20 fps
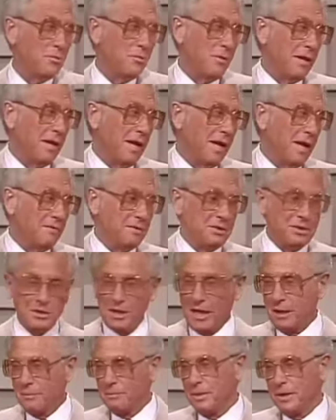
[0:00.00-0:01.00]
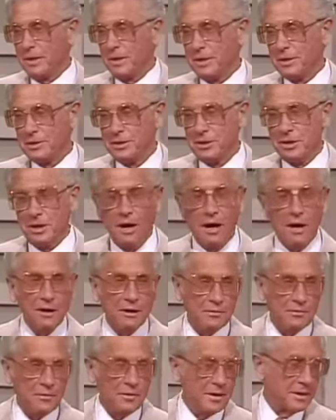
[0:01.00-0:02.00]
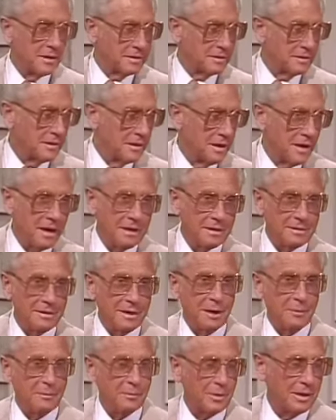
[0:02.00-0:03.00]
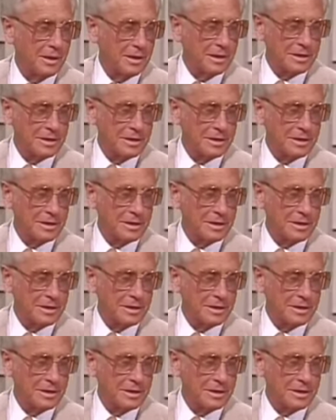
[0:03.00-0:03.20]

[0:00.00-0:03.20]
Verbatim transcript: really have a shot because geography is not, not Deborah